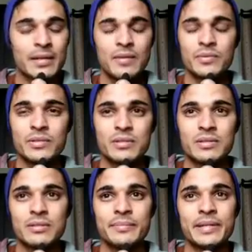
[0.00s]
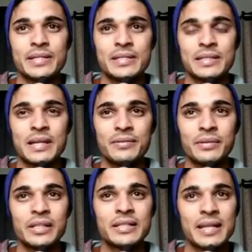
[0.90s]
That was just amazing.
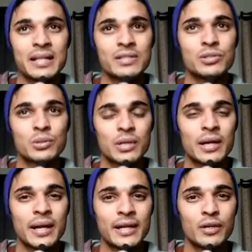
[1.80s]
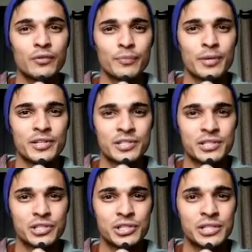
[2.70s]
That really tells you the kind of
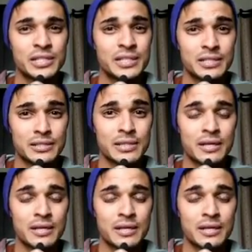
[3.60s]
person she is.